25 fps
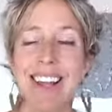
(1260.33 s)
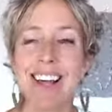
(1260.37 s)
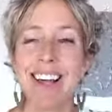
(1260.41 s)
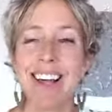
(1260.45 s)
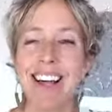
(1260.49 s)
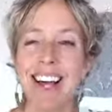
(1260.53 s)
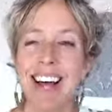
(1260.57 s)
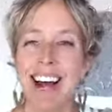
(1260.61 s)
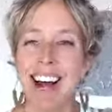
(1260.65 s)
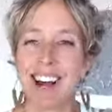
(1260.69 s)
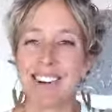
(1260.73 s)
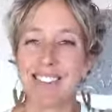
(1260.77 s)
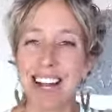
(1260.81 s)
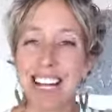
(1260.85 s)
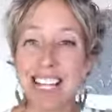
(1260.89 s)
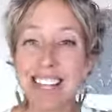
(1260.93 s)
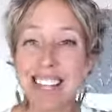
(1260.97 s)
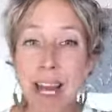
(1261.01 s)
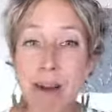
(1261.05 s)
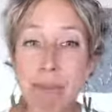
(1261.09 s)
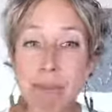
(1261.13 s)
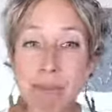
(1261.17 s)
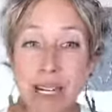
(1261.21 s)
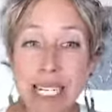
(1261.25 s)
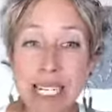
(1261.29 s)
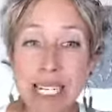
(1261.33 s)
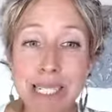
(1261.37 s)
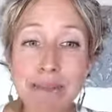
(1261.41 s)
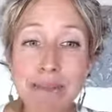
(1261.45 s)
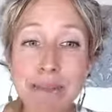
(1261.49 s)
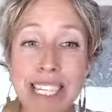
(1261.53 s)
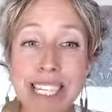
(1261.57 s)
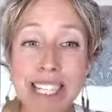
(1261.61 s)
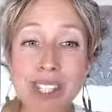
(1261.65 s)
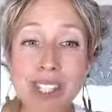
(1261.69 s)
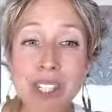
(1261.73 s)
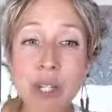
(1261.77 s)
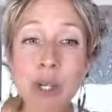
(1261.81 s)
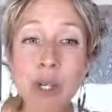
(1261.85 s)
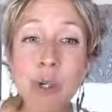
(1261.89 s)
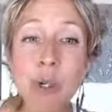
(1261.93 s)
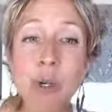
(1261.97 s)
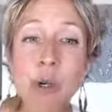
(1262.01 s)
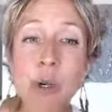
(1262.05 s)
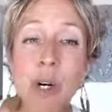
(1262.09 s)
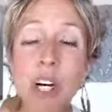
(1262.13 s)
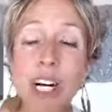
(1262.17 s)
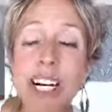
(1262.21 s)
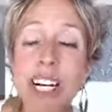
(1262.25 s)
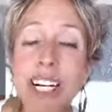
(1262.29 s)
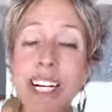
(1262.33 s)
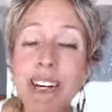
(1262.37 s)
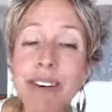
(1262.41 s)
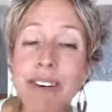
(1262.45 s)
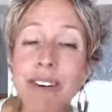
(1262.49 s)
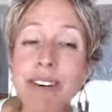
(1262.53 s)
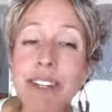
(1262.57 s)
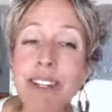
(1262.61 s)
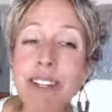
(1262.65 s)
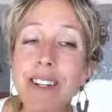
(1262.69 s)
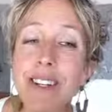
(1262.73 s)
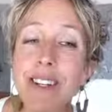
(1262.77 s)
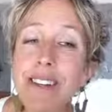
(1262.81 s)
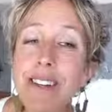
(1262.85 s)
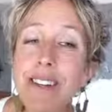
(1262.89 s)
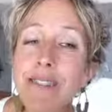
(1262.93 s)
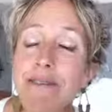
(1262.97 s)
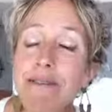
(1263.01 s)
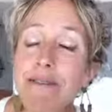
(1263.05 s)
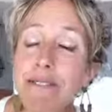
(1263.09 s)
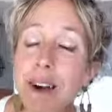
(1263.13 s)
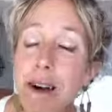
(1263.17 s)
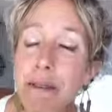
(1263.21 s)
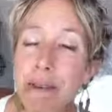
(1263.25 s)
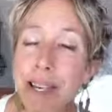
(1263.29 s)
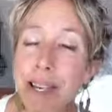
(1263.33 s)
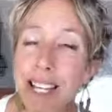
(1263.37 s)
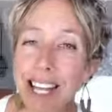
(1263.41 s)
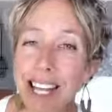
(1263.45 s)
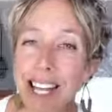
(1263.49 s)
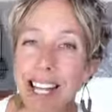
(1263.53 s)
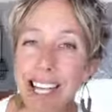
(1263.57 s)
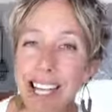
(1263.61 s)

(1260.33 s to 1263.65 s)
All right, that brings me to feminine